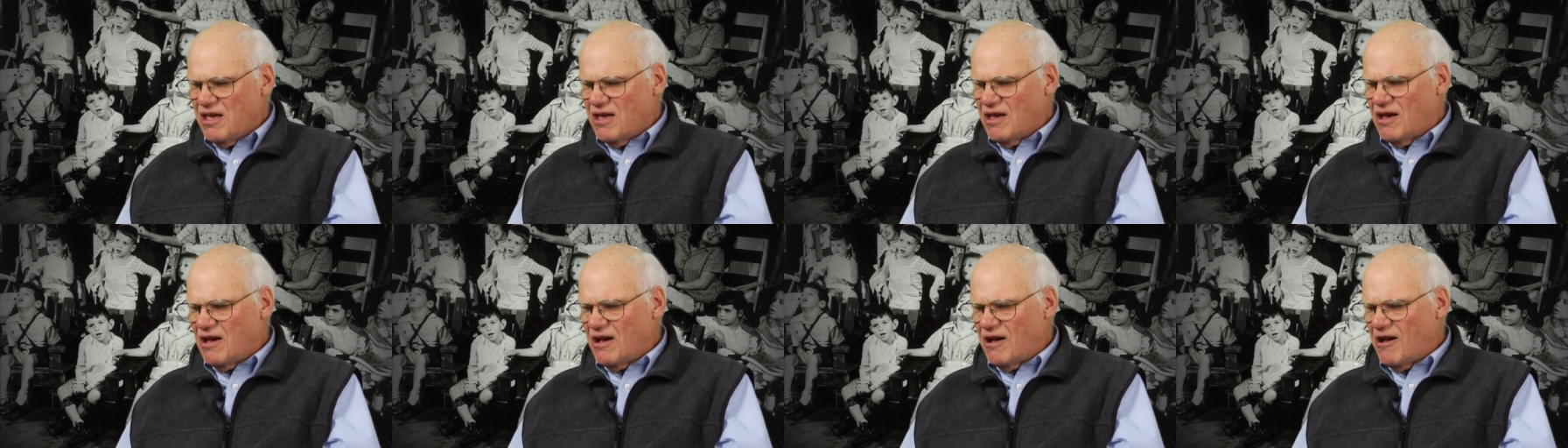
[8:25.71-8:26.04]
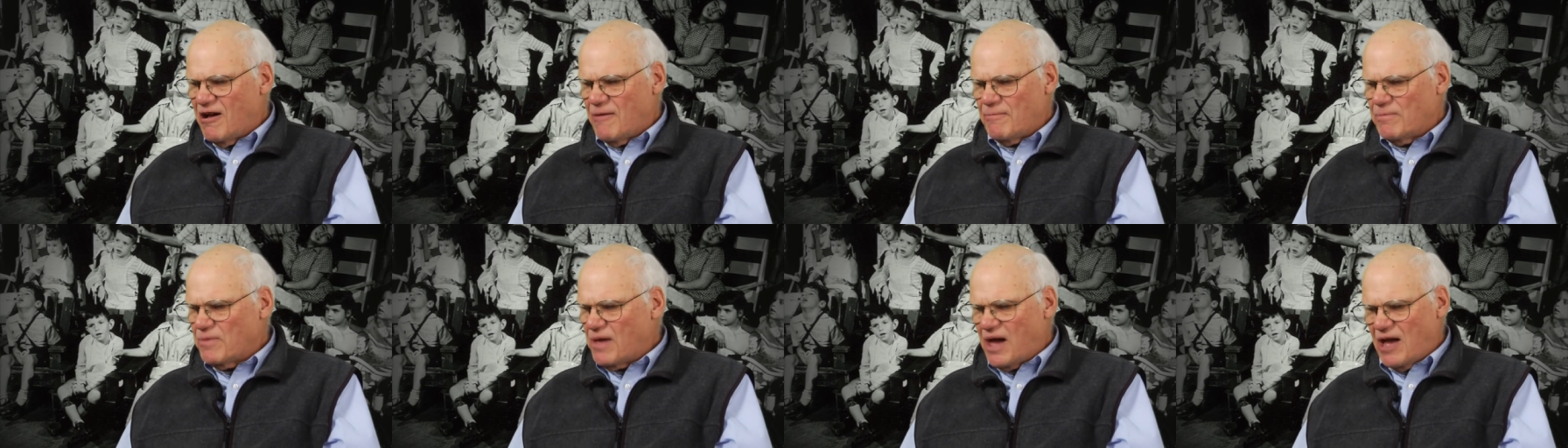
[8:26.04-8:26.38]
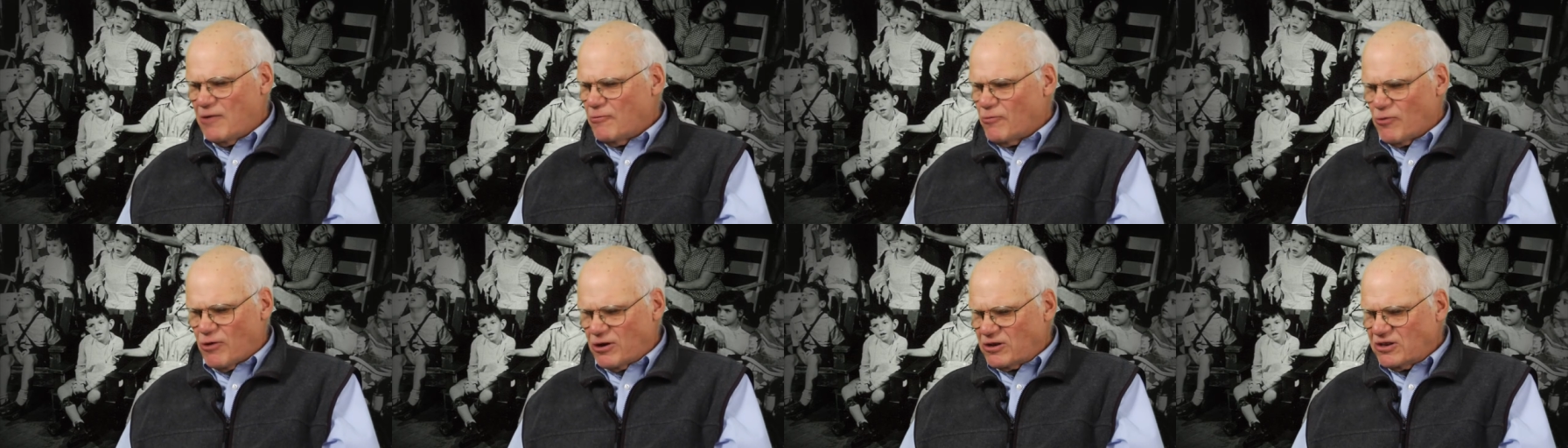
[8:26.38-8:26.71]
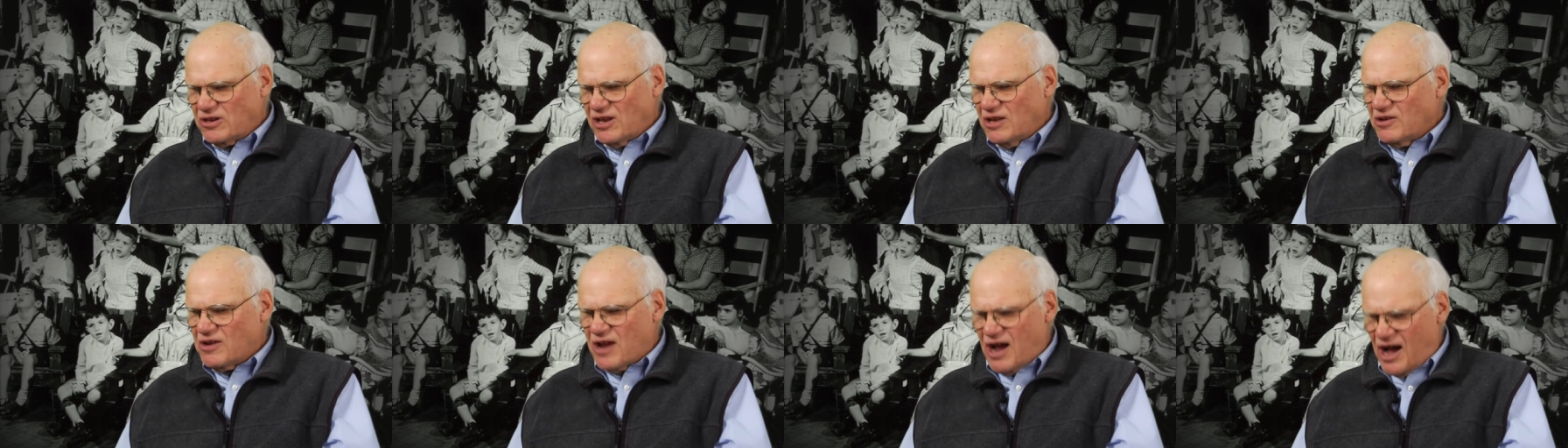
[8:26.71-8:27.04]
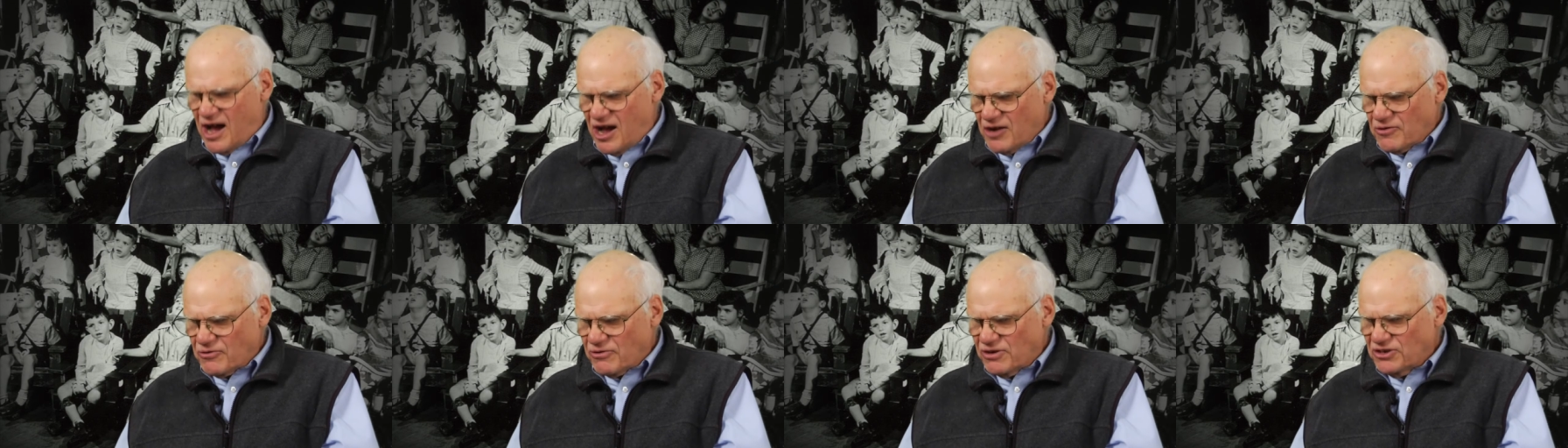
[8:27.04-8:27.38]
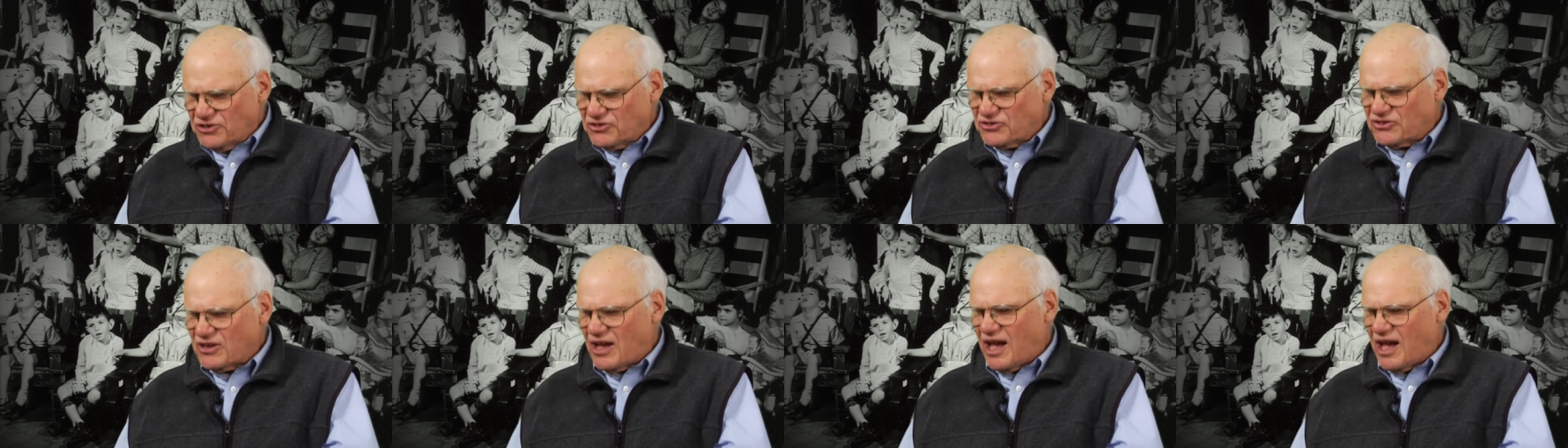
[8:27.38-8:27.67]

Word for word: Um, I worked in Congress.